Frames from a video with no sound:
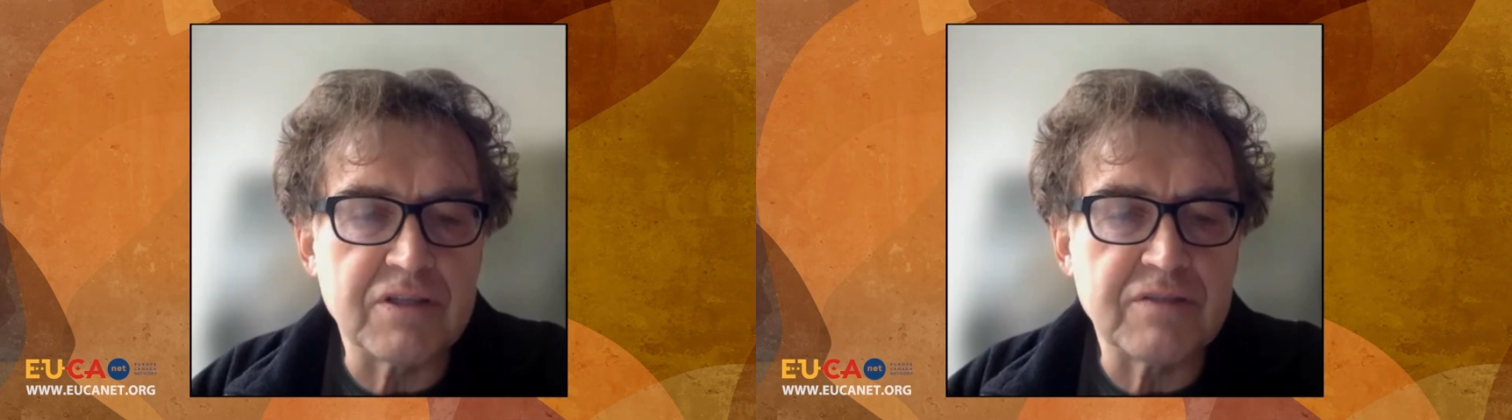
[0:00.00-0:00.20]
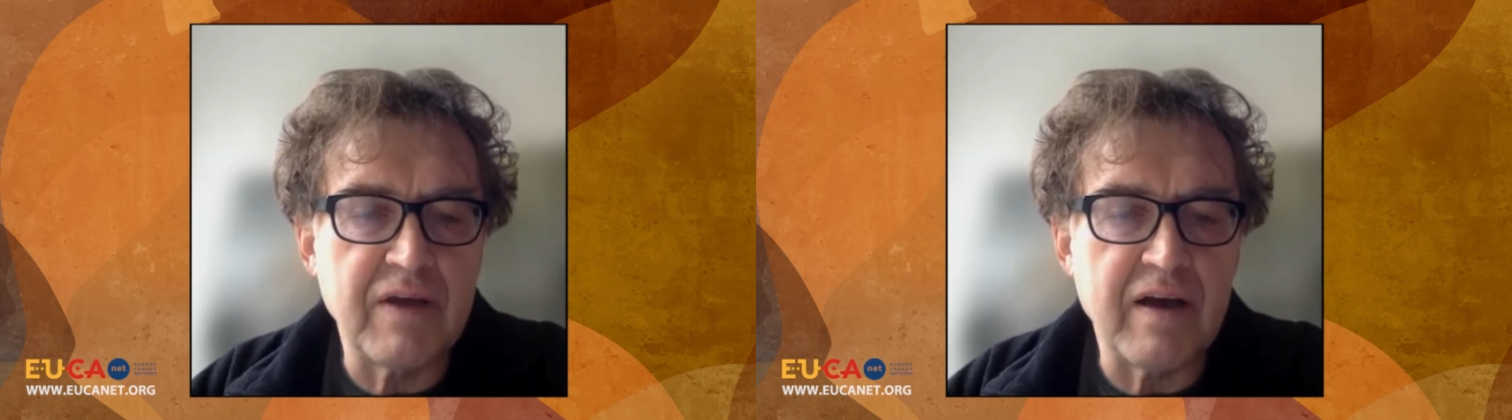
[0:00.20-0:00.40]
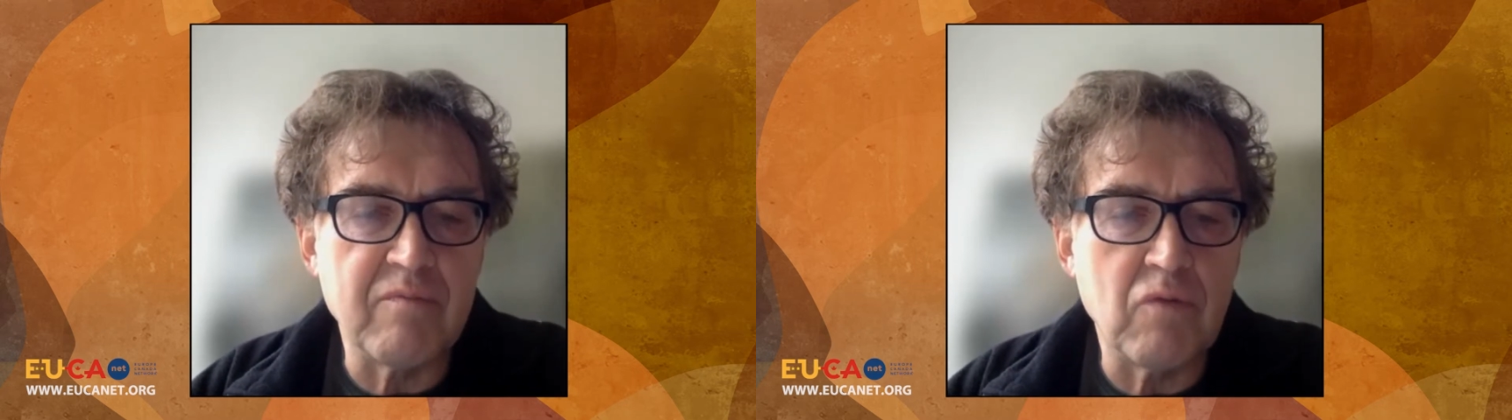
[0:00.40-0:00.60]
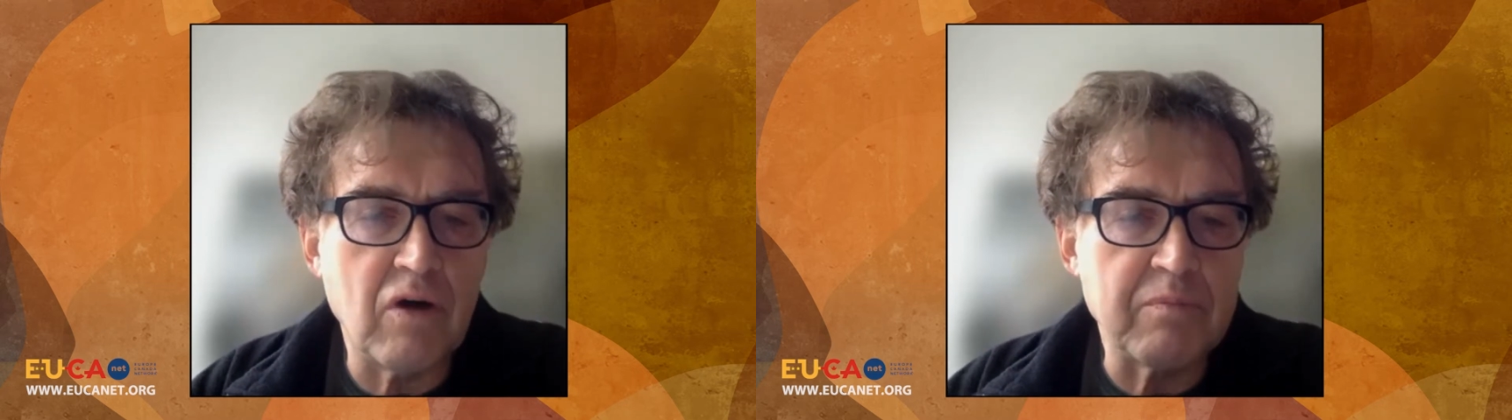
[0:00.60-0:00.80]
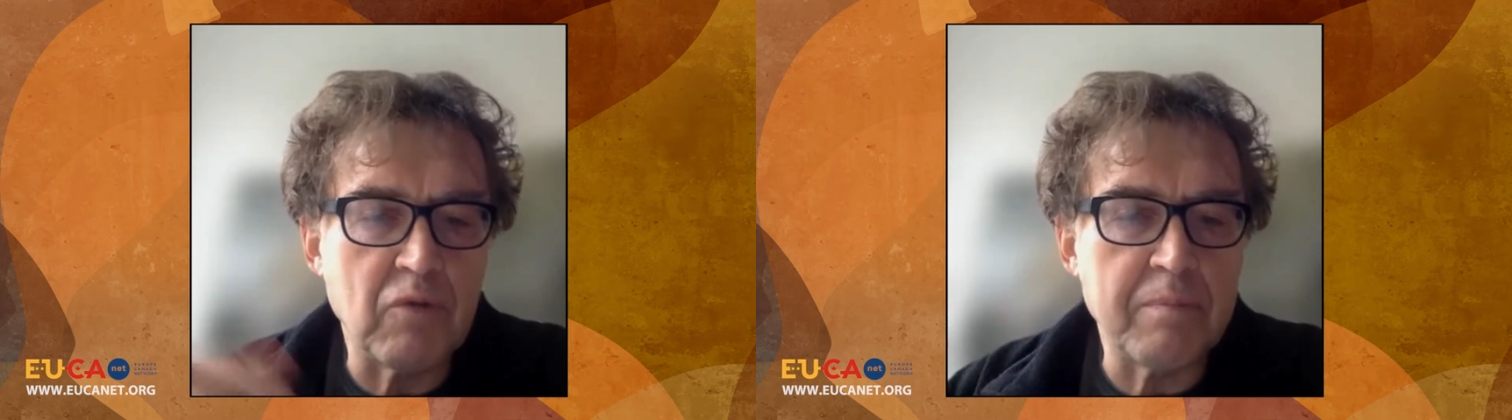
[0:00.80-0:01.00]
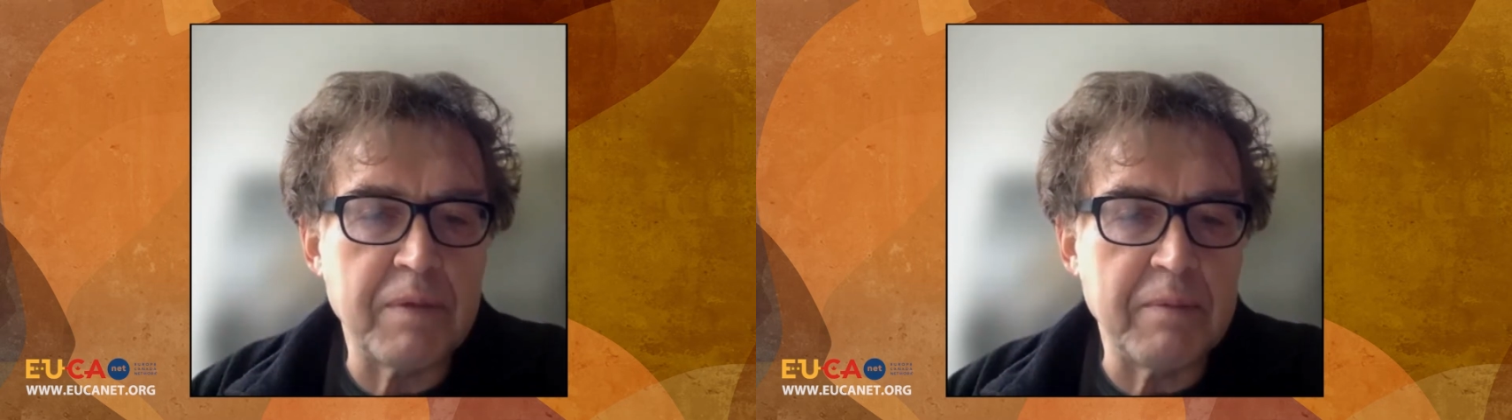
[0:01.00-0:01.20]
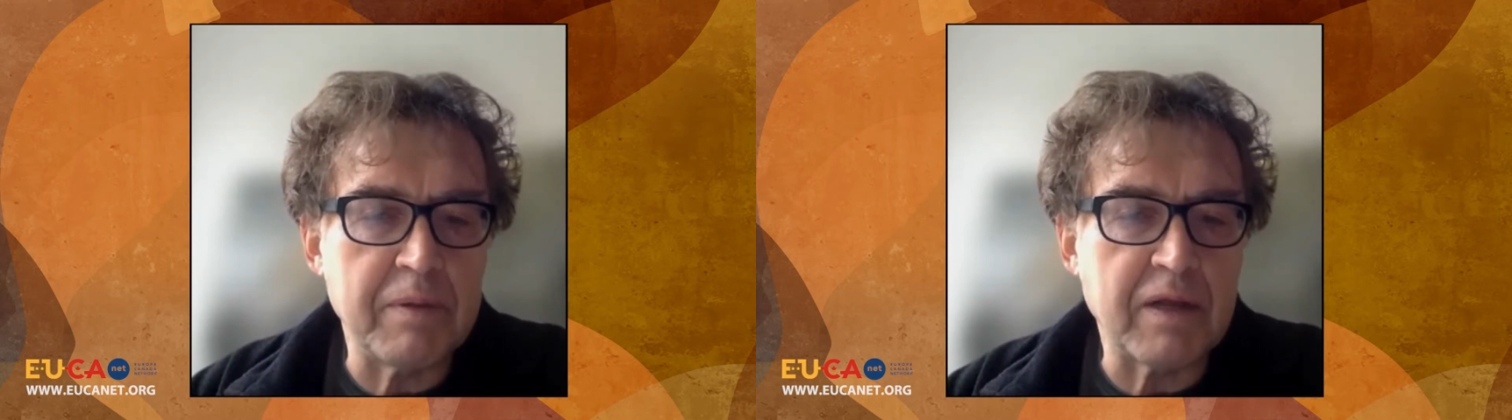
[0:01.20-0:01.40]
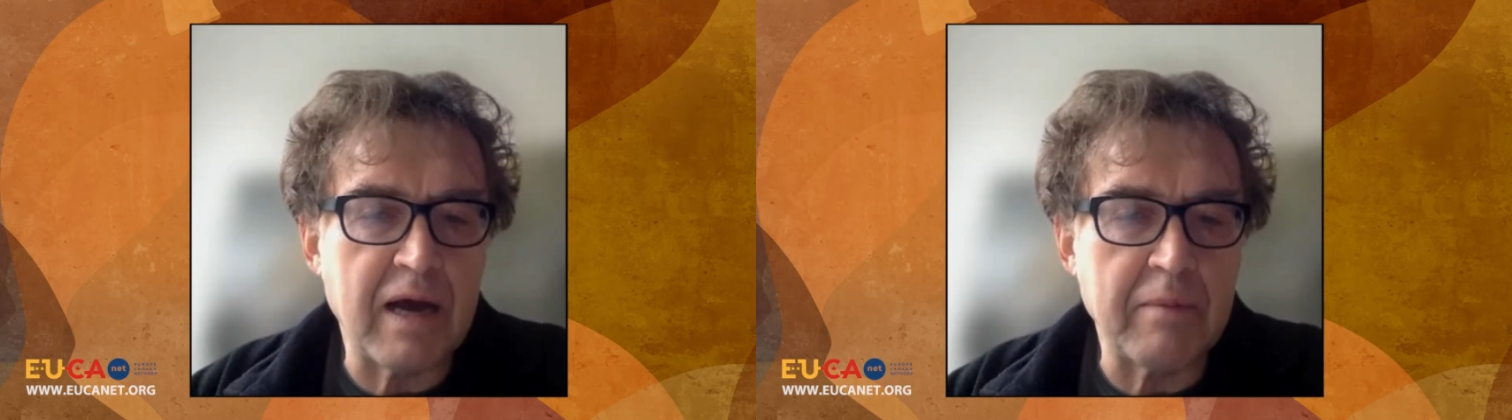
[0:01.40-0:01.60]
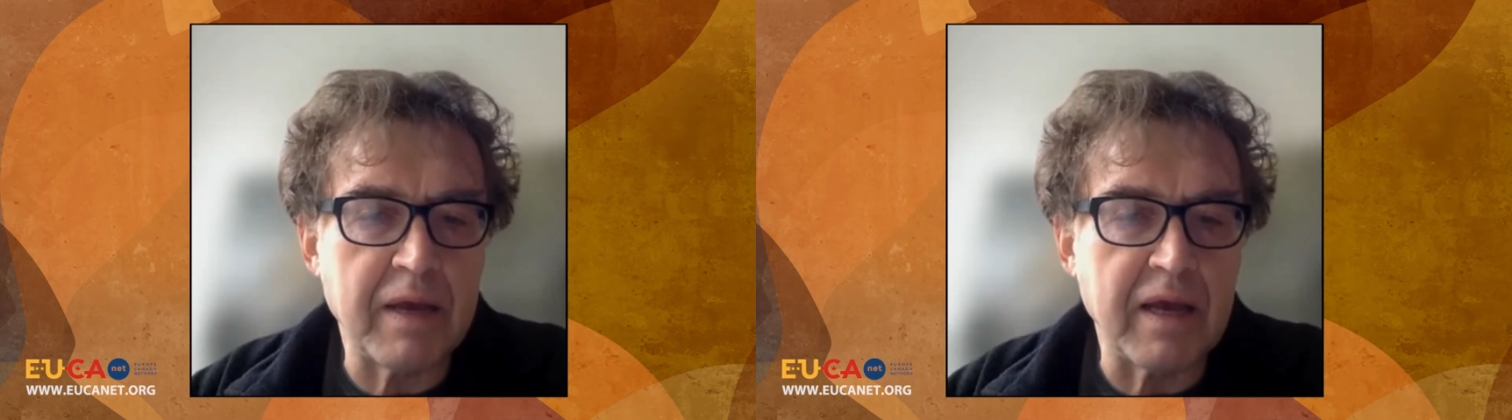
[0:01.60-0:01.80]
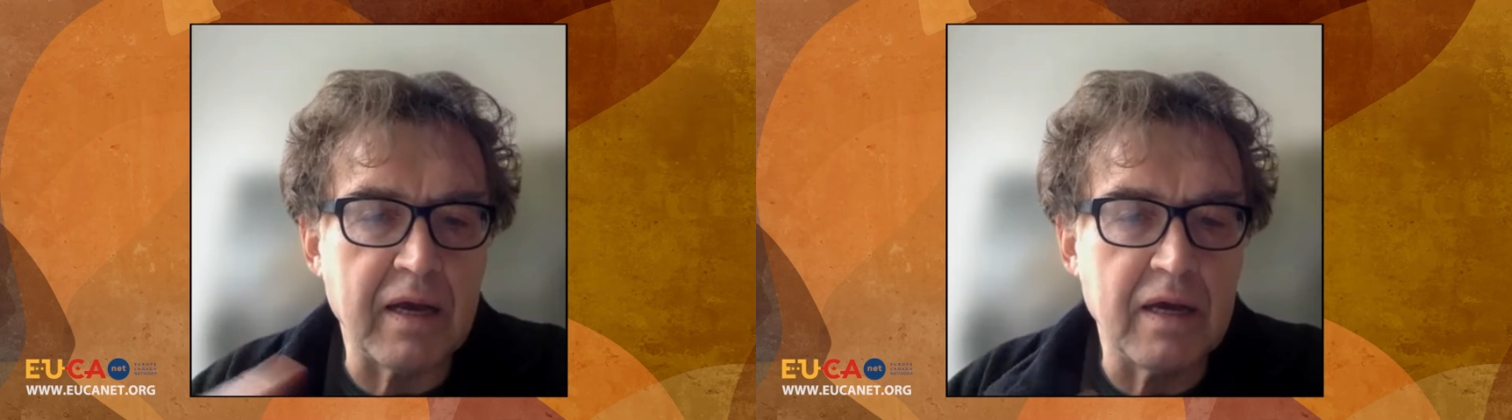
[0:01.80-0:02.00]
we have more and more people
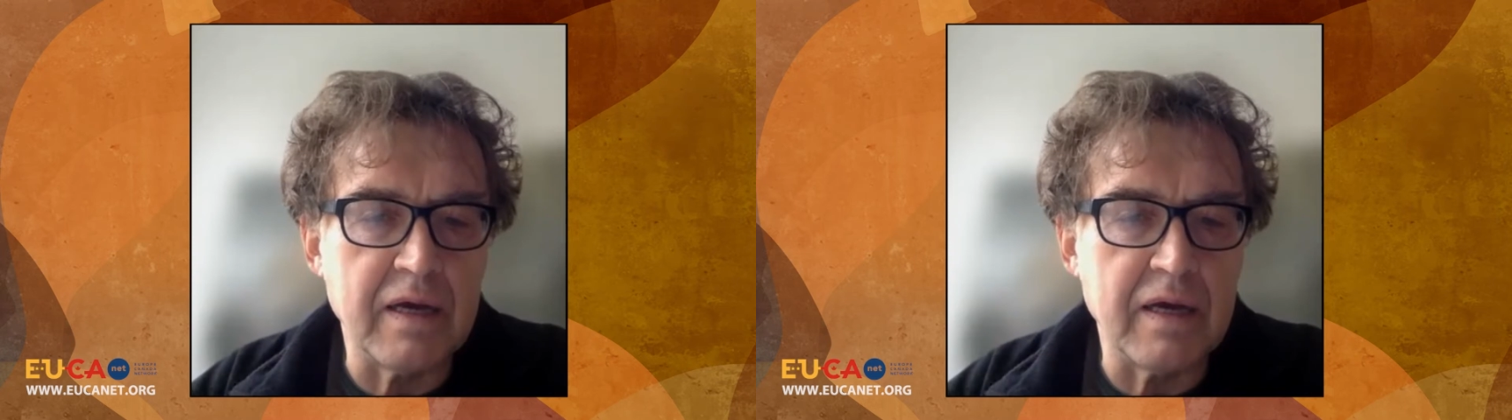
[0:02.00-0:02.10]
coming